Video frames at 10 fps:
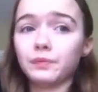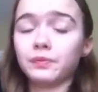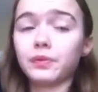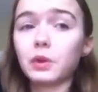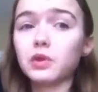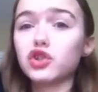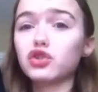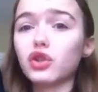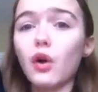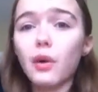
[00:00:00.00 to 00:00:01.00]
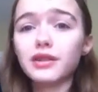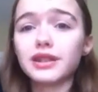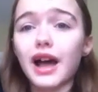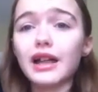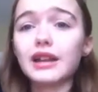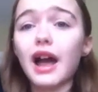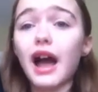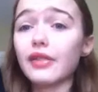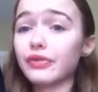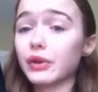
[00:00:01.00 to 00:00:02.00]
was so well done
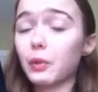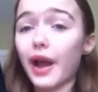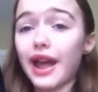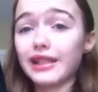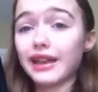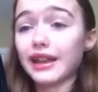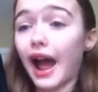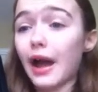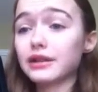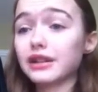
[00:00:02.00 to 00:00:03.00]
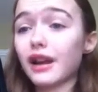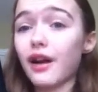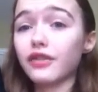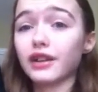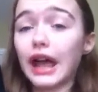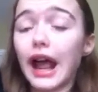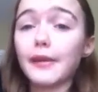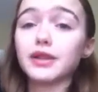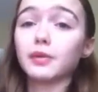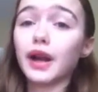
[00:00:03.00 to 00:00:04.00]
the way that I did not feel like
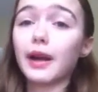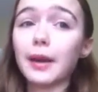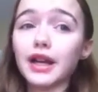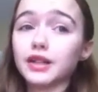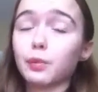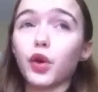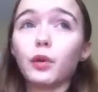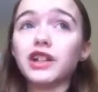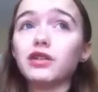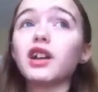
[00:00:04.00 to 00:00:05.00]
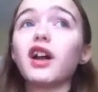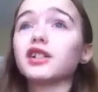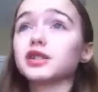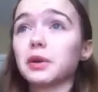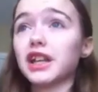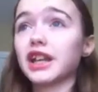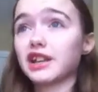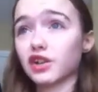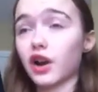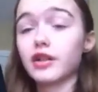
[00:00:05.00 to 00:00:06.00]
I was reading about a sport where you get all sweaty
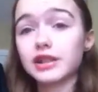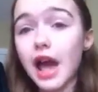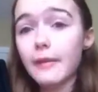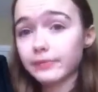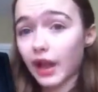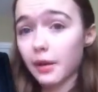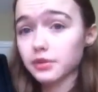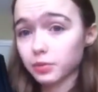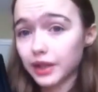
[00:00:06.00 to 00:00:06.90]
and gross. I was